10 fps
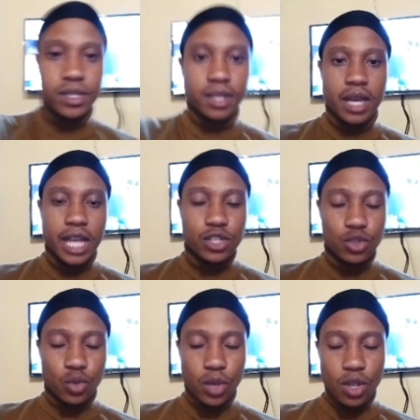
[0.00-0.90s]
Because as
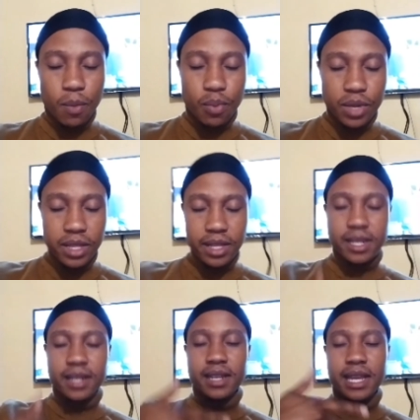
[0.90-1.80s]
you do your breathing
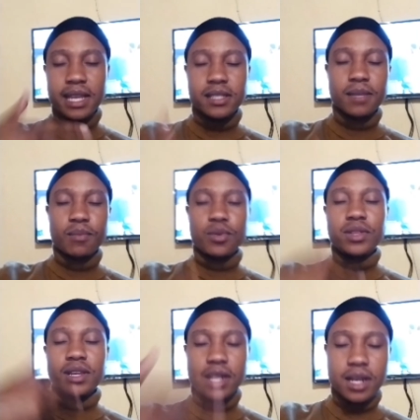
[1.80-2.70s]
techniques,
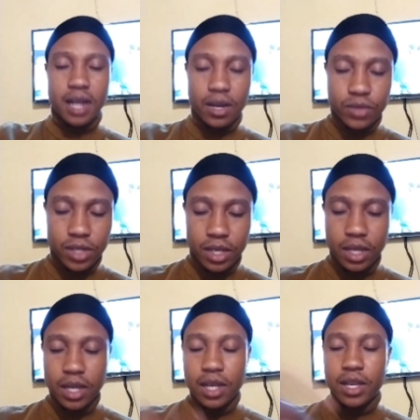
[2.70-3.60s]
breathing in and out,
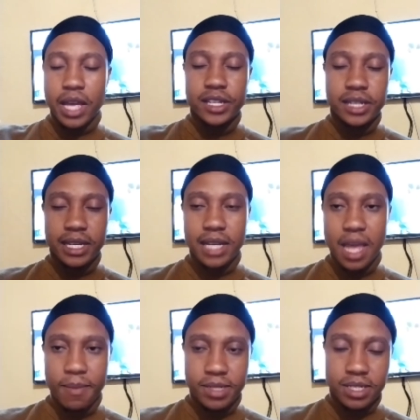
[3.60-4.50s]
you're actually
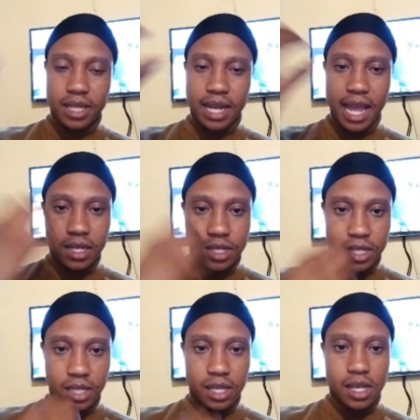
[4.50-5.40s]
inhabiting that
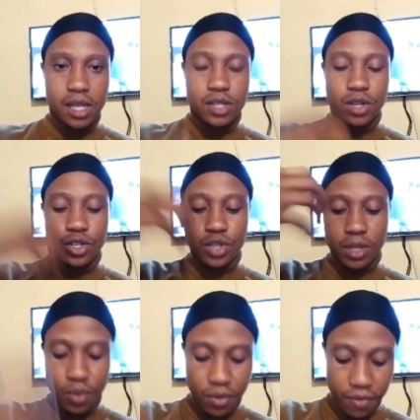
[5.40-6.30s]
energy so that you
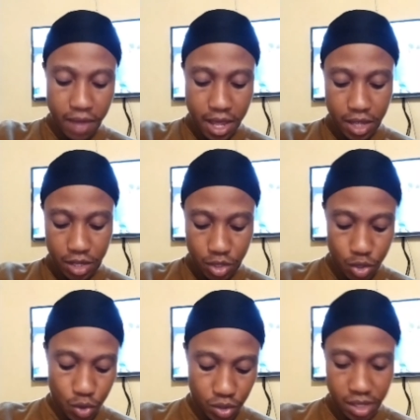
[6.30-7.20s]
can purify
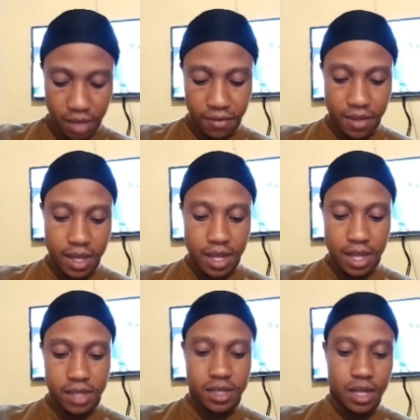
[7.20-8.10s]
yourself
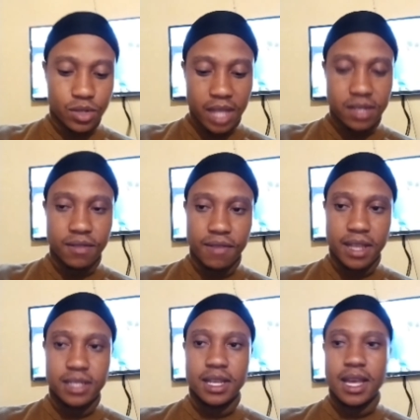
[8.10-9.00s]
and start to
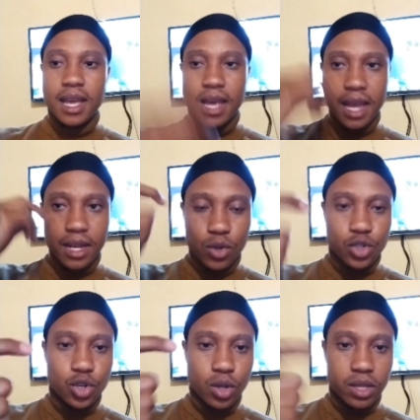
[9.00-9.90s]
activate and
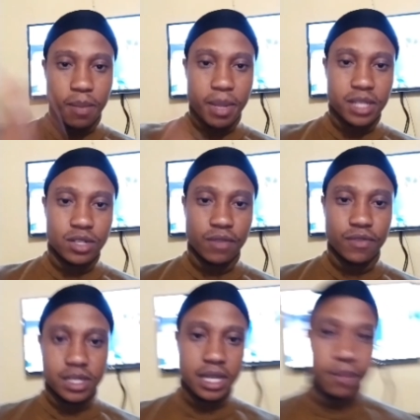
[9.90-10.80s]
control the pattern of
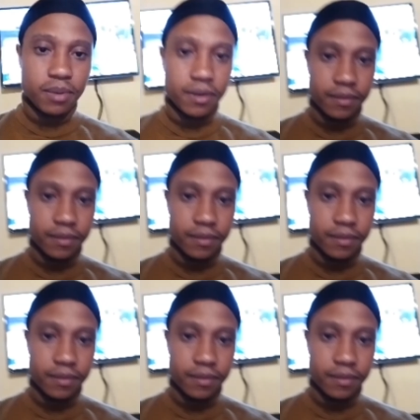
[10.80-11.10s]
your sleep.